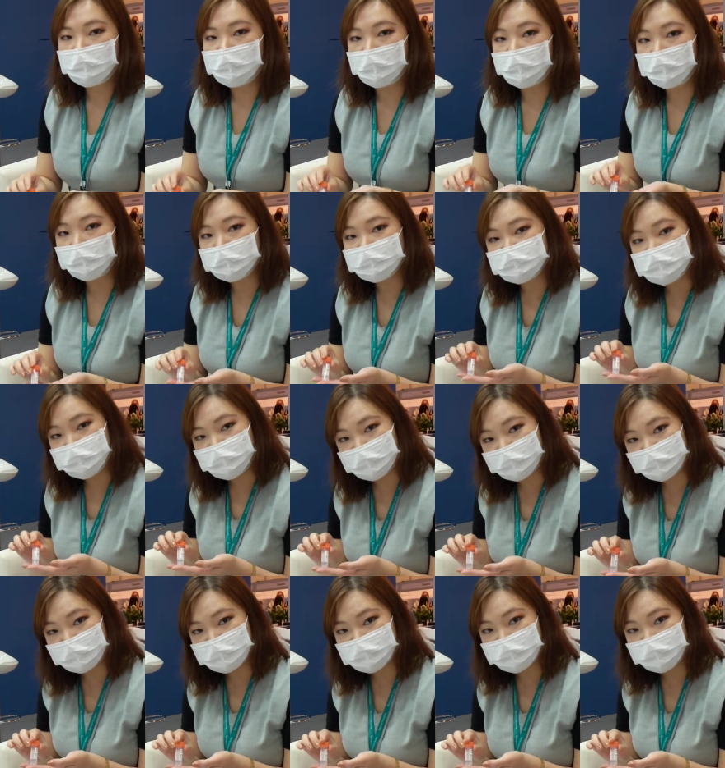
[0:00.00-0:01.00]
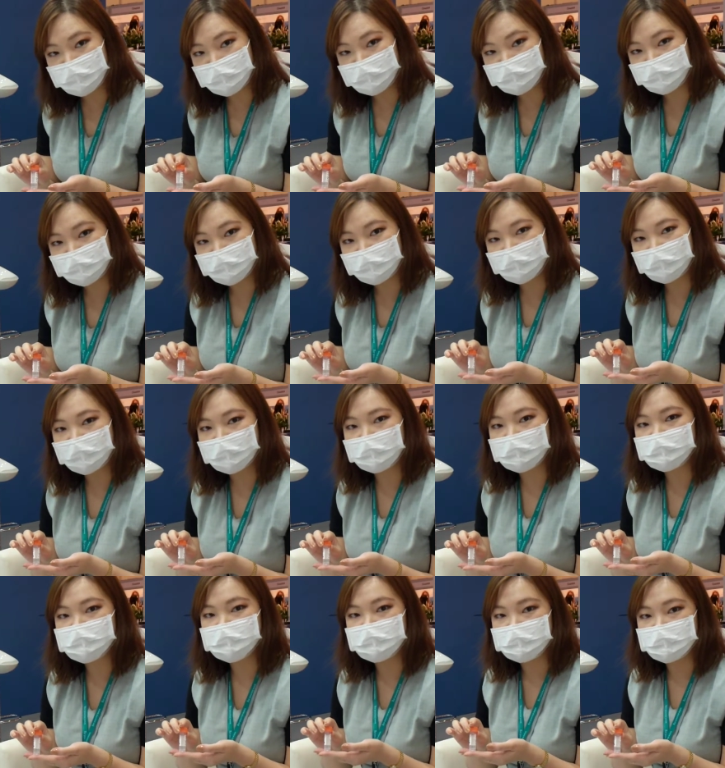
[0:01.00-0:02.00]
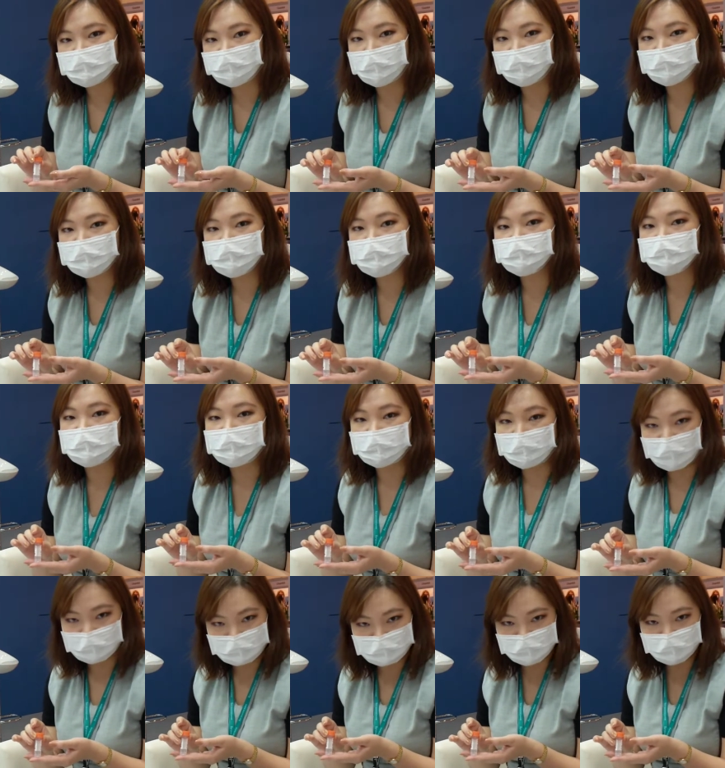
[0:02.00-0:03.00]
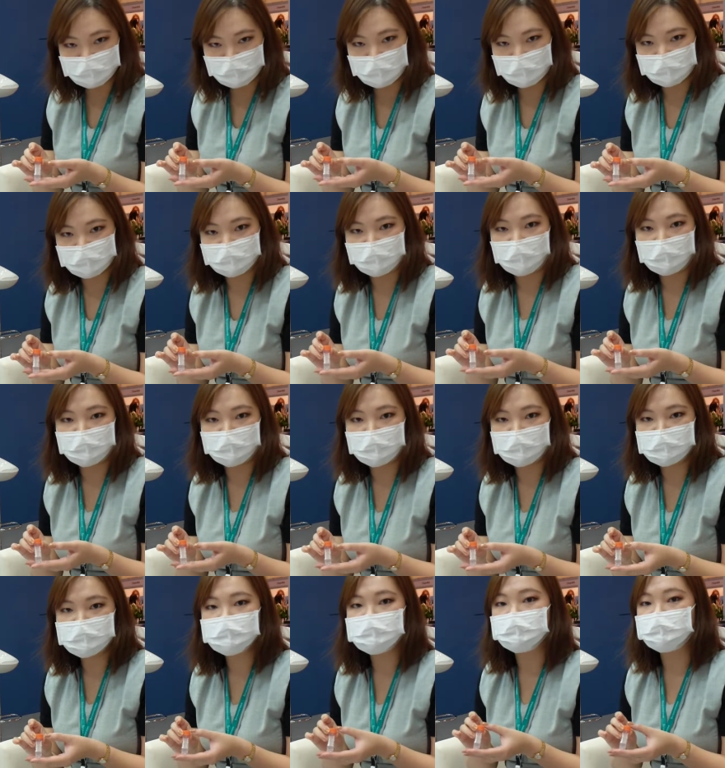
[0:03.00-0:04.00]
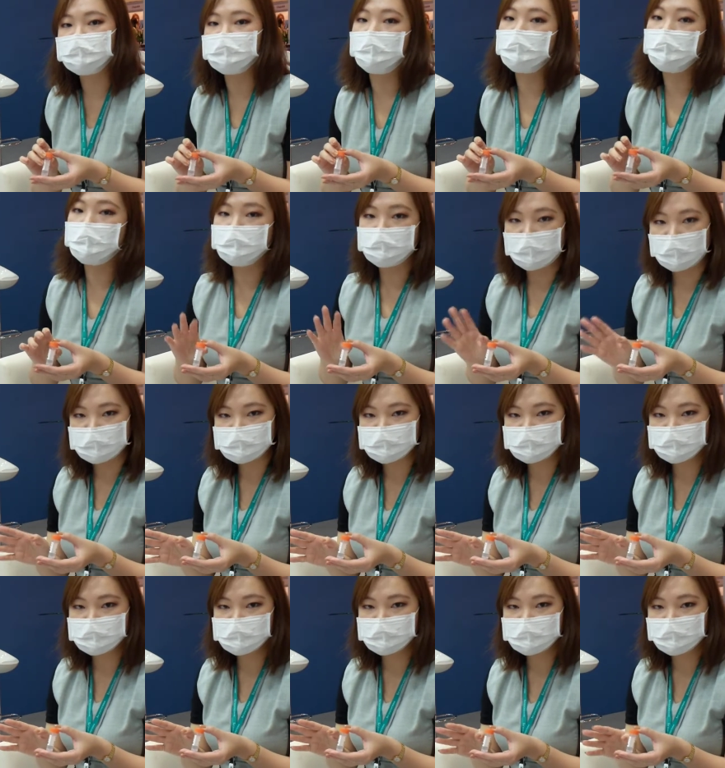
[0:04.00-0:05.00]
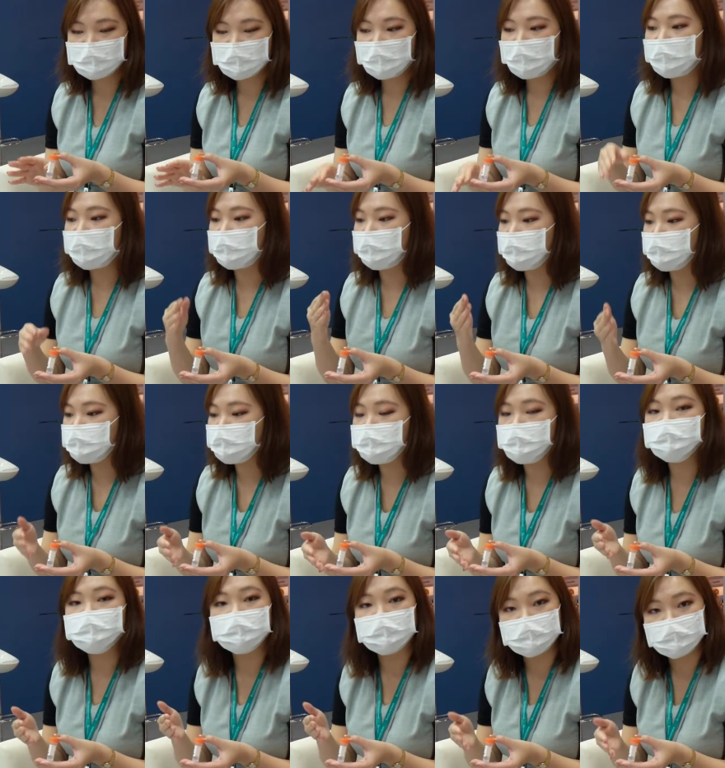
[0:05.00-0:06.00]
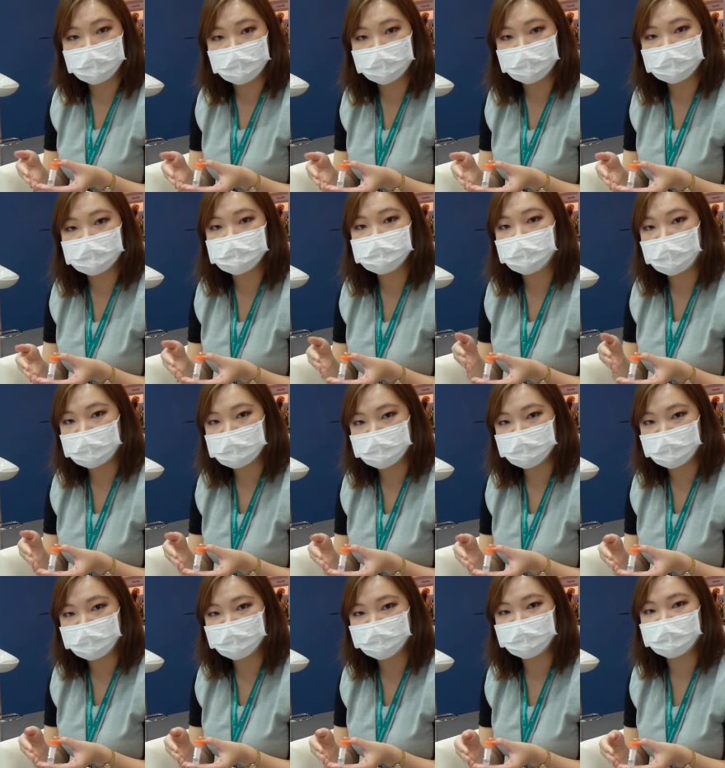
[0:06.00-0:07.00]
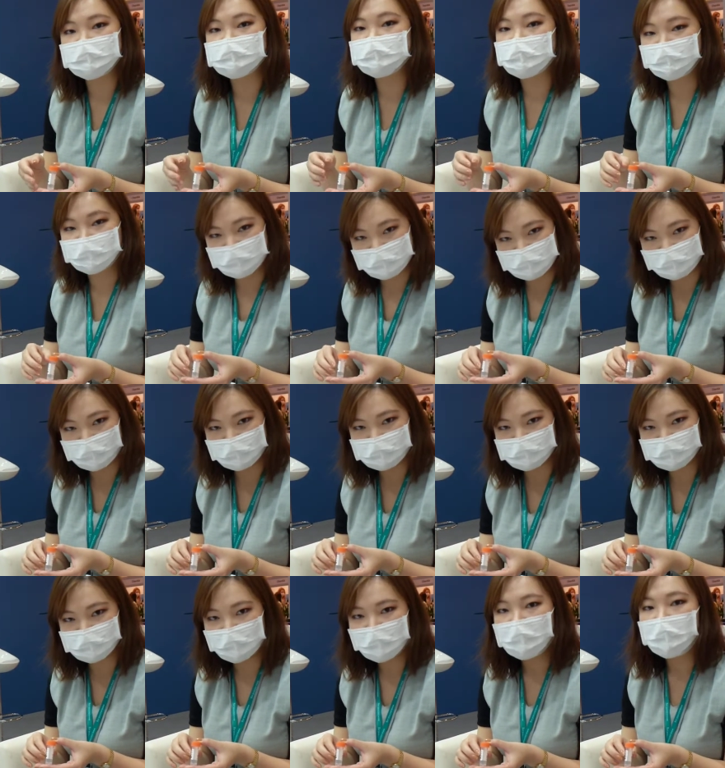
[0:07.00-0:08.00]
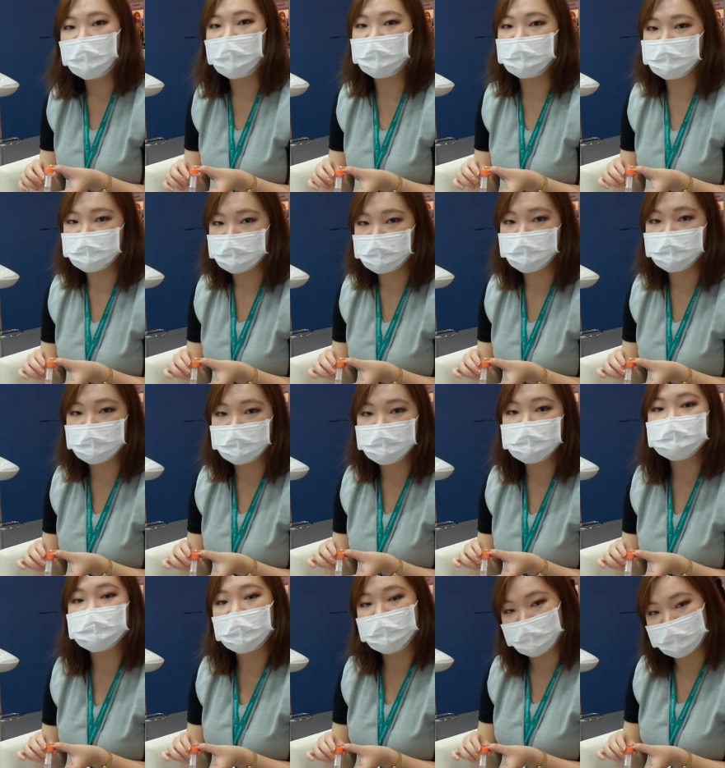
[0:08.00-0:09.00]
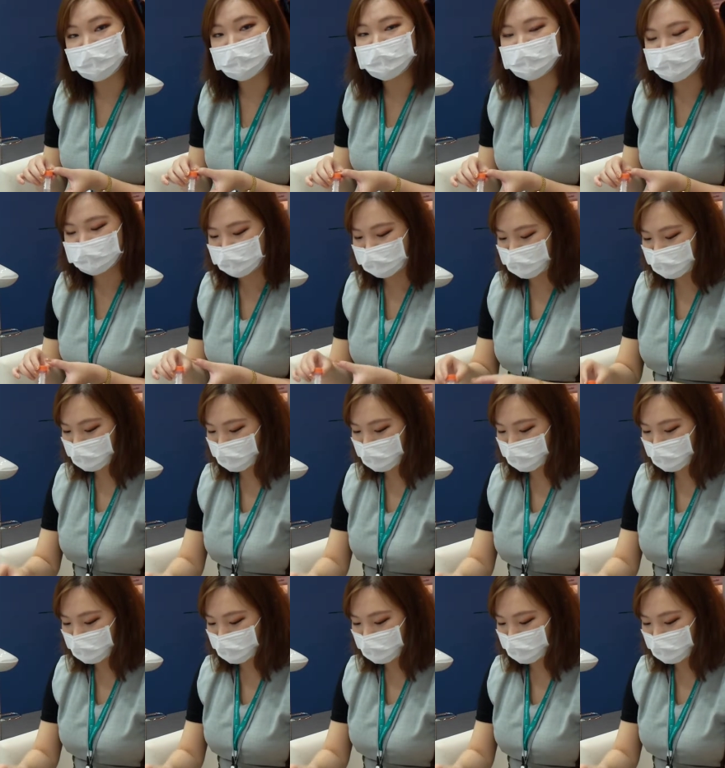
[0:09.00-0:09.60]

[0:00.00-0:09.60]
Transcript: our sample collection buffer is designed to inactivate virus during the whole process and also preserve the specimen for 7 days under room temperature.